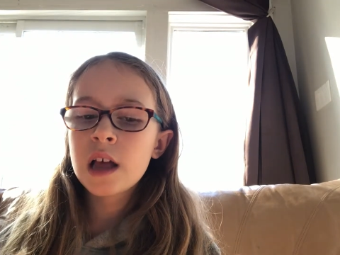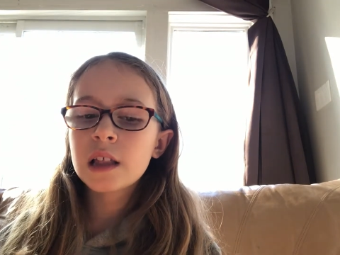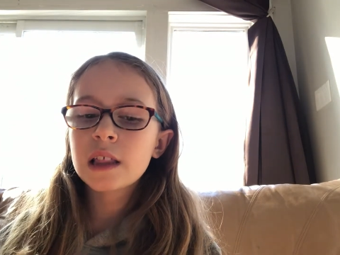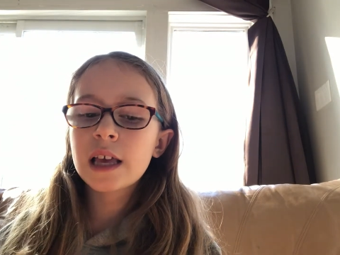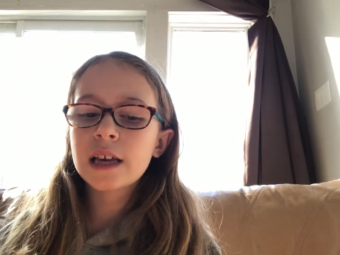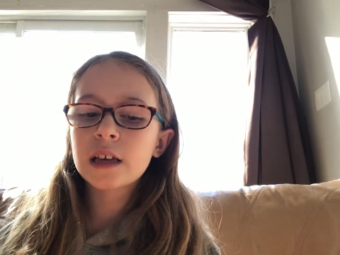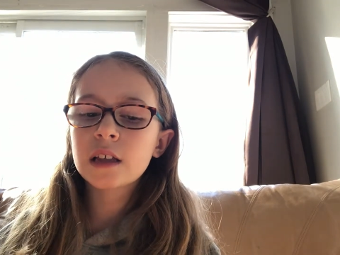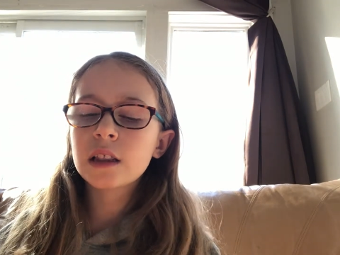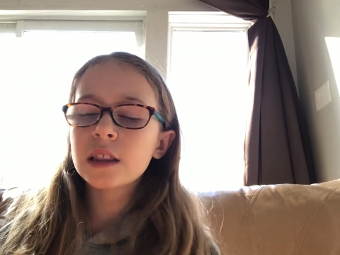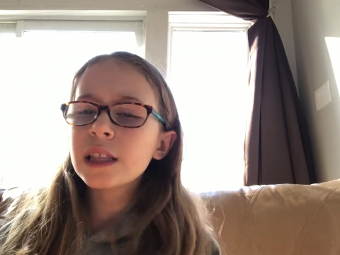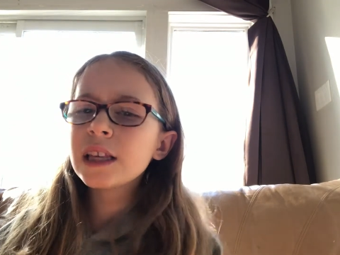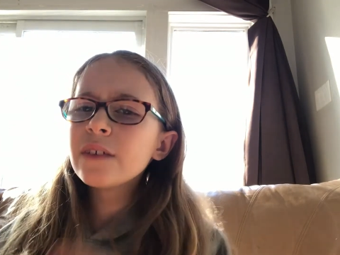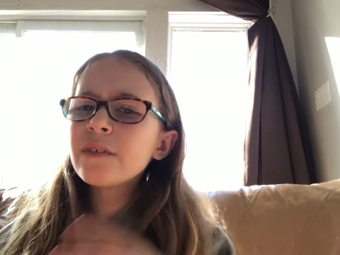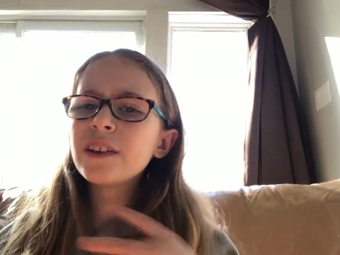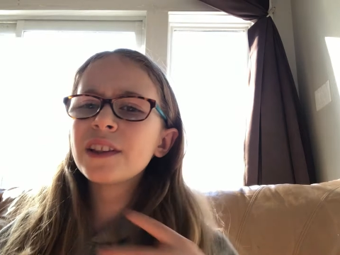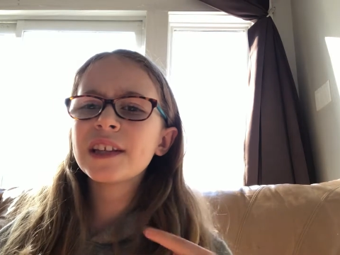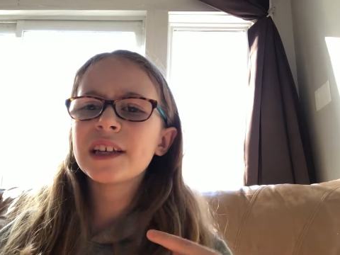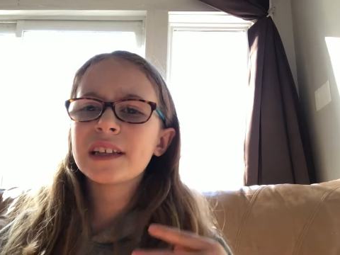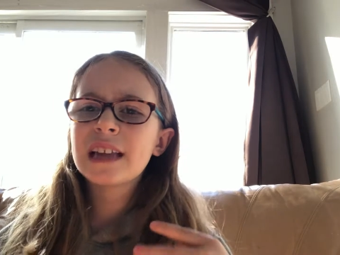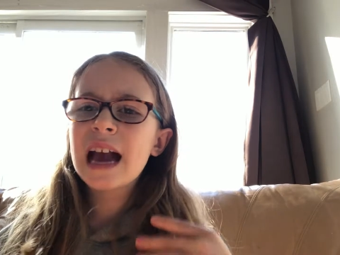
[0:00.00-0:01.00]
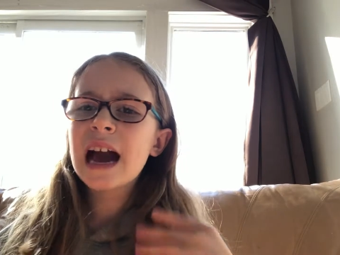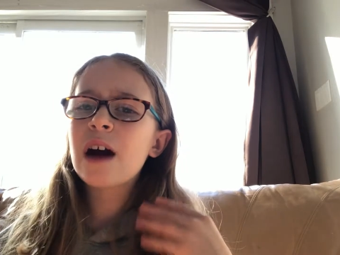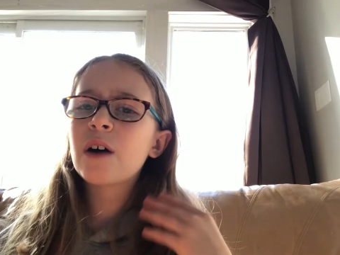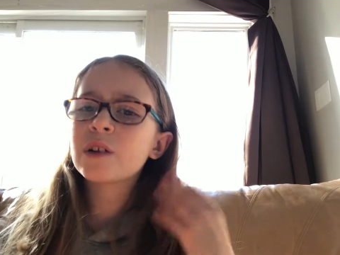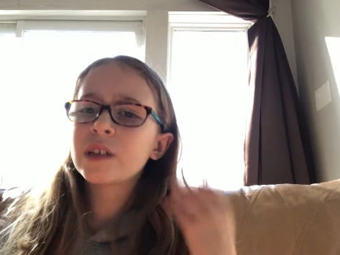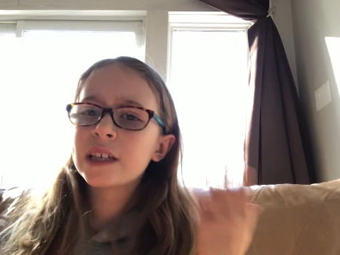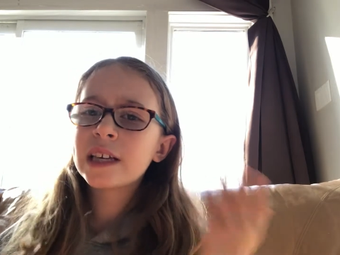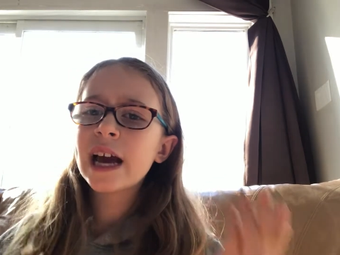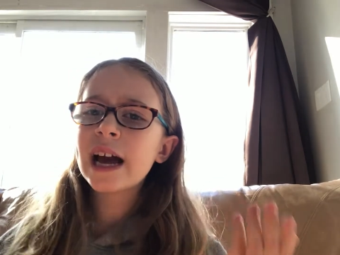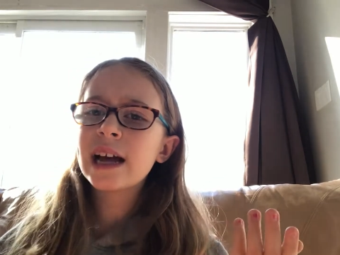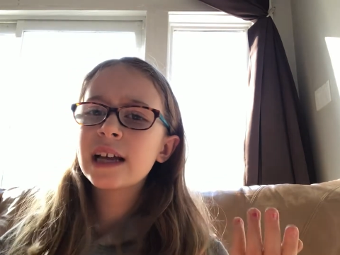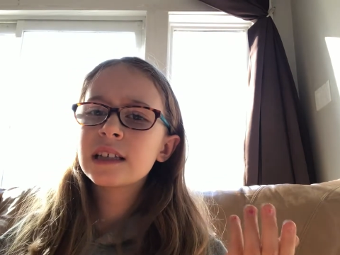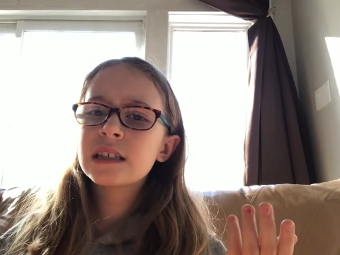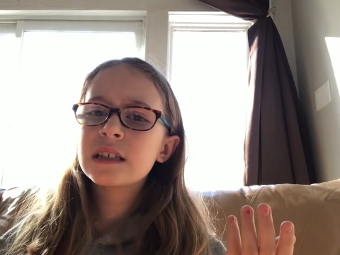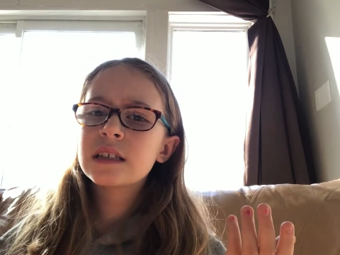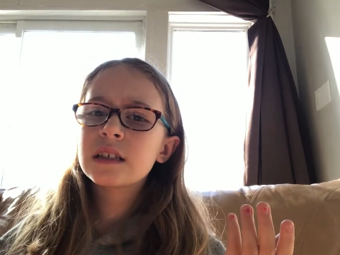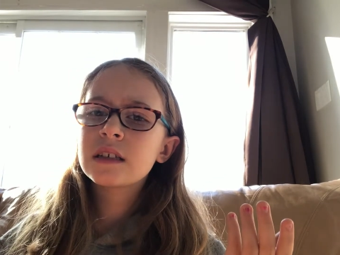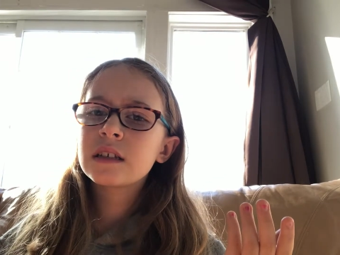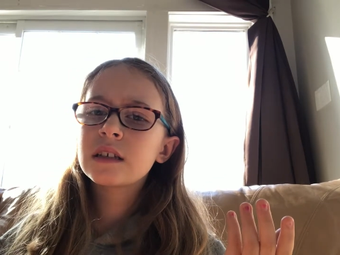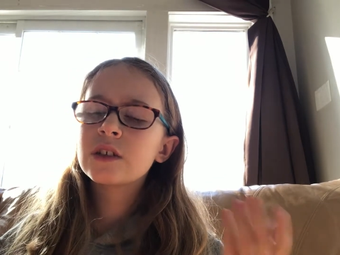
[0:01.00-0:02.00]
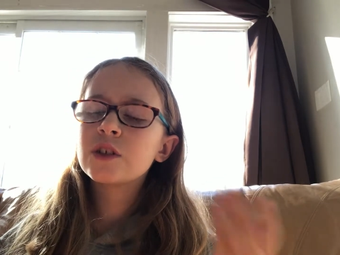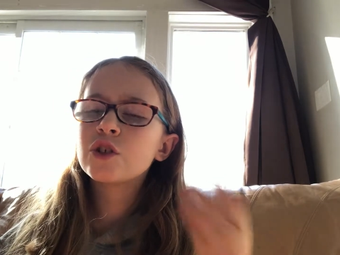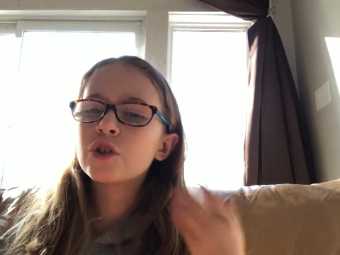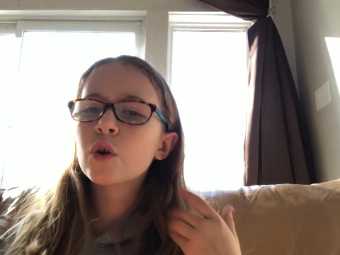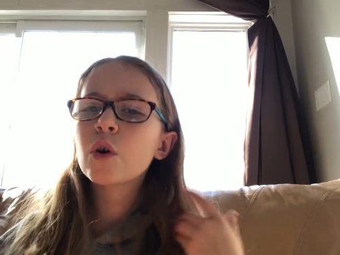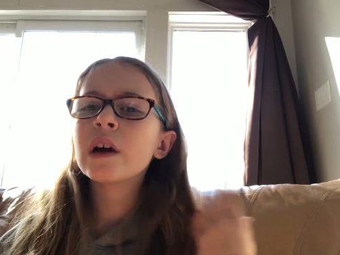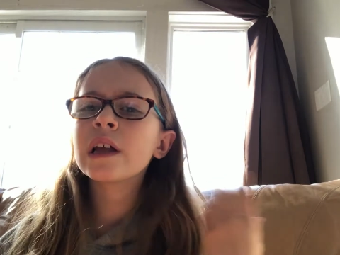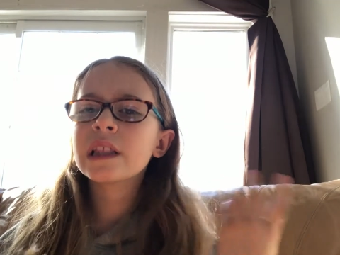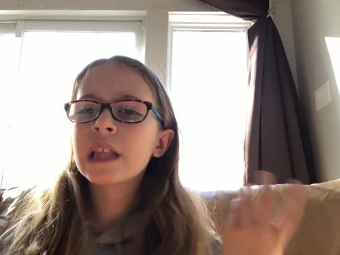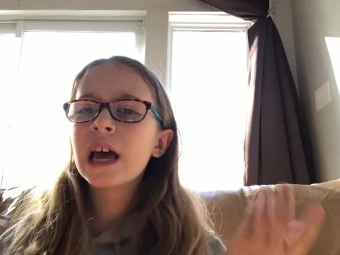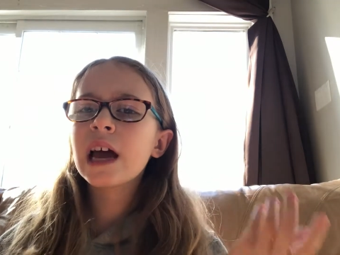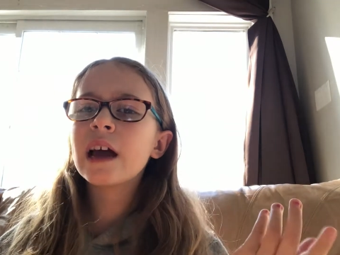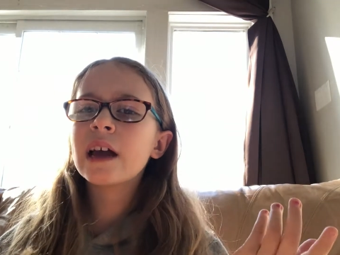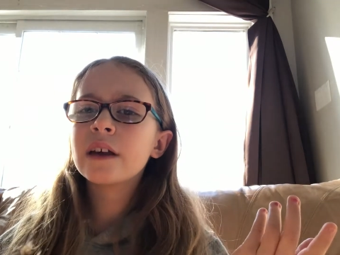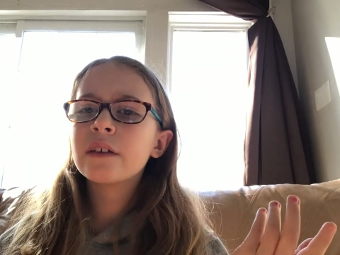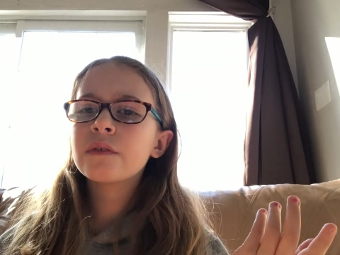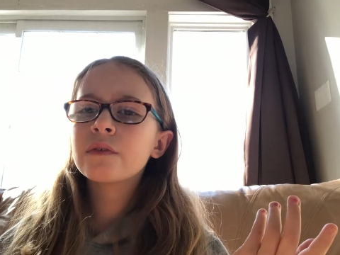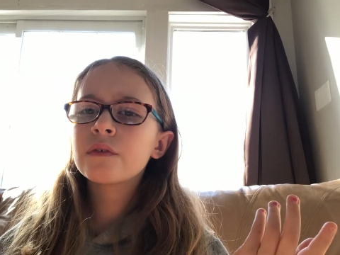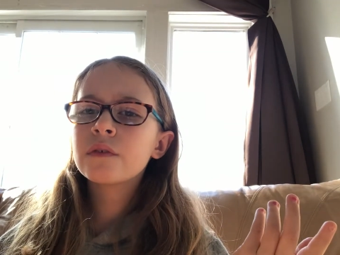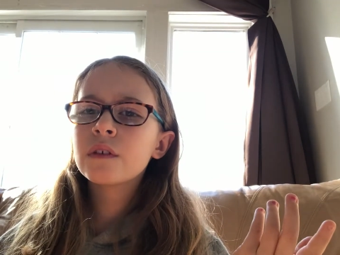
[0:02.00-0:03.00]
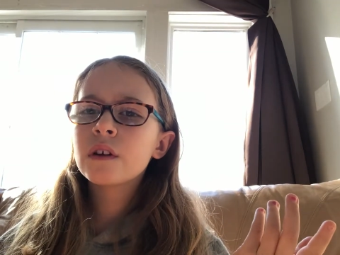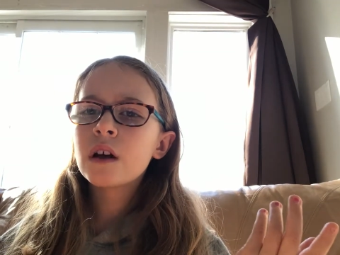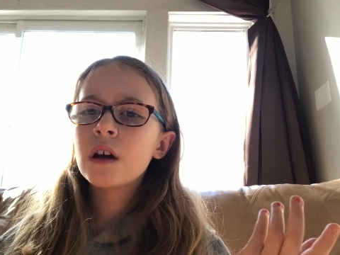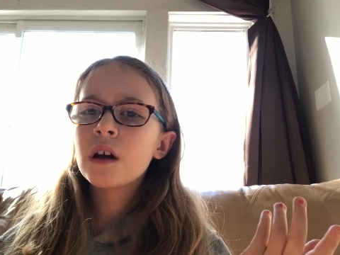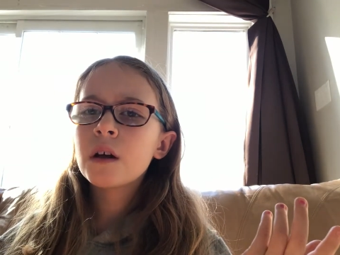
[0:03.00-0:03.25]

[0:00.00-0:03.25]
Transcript: Like, live in the now, yes. Enjoy life.